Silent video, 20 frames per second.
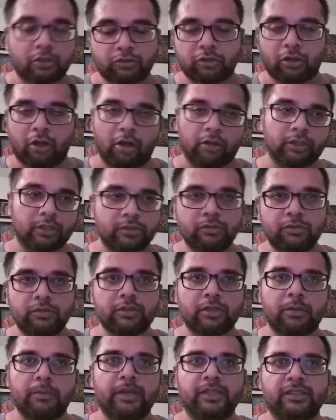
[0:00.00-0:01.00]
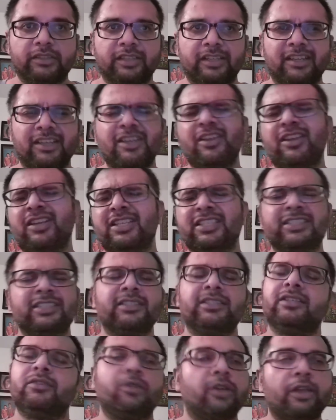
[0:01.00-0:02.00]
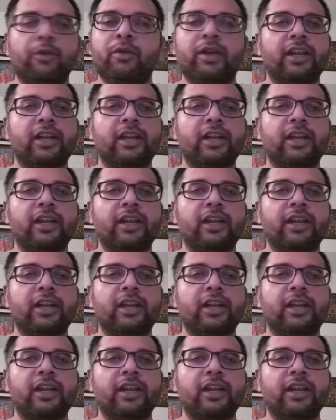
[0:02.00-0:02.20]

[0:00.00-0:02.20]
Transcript: loser talk, this loser mentality.